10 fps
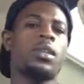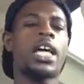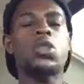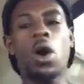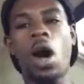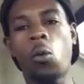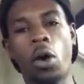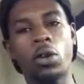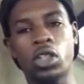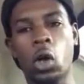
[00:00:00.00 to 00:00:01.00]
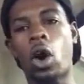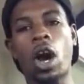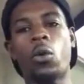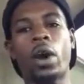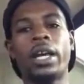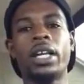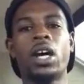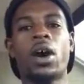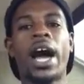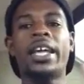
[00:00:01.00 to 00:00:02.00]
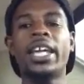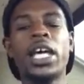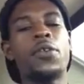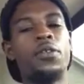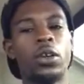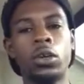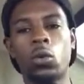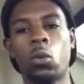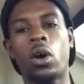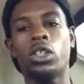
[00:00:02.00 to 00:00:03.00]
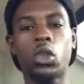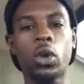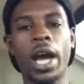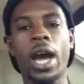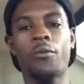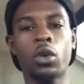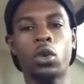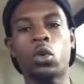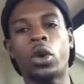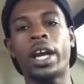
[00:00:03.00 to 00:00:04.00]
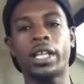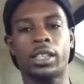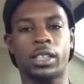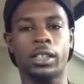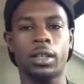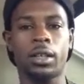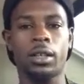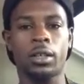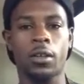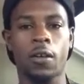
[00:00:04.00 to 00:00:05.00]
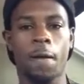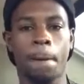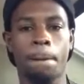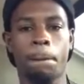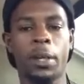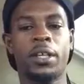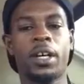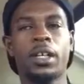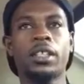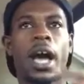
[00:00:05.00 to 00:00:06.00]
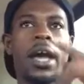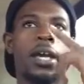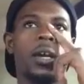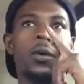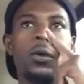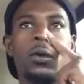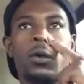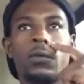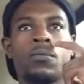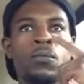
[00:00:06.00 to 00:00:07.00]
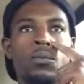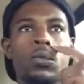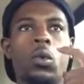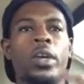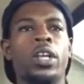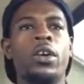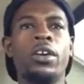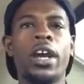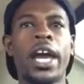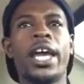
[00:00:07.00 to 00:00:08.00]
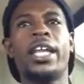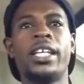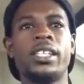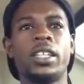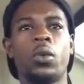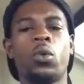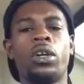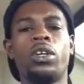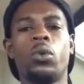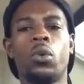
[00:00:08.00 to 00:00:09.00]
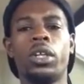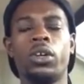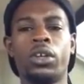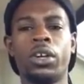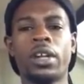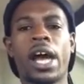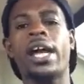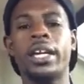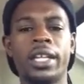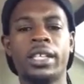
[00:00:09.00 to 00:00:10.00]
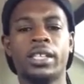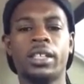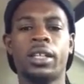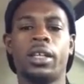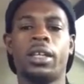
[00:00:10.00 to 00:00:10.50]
That's why I work so hard right now. I never want to have regrets. Because I hear when you're in your 80s and when you're in your 90s,